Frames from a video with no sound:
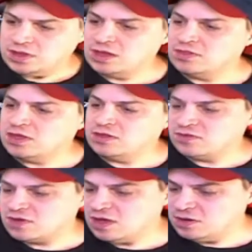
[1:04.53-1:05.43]
and
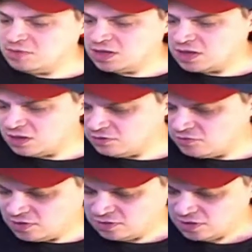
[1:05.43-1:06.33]
that's kind of my
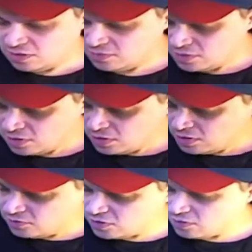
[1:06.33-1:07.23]
catchphrase now.
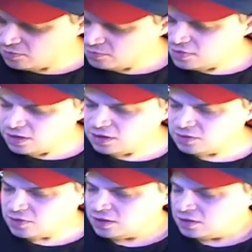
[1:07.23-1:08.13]
So
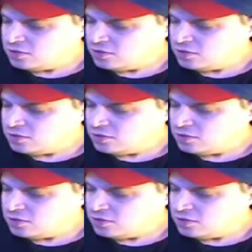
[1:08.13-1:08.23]
anyway,